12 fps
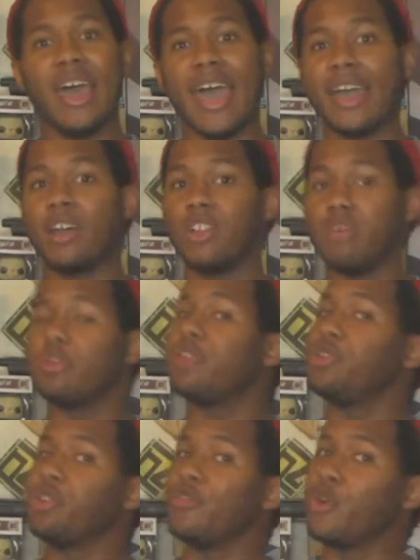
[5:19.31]
at Columbia
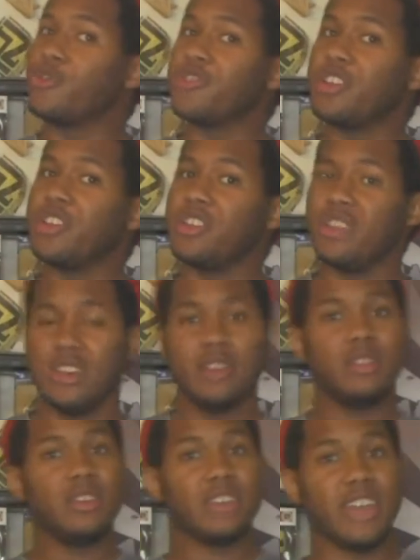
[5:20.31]
University,
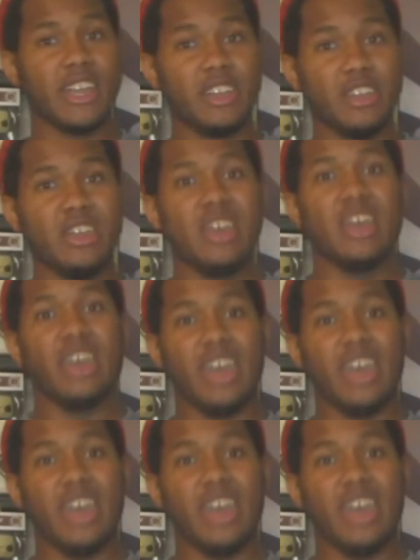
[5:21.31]
the Getty,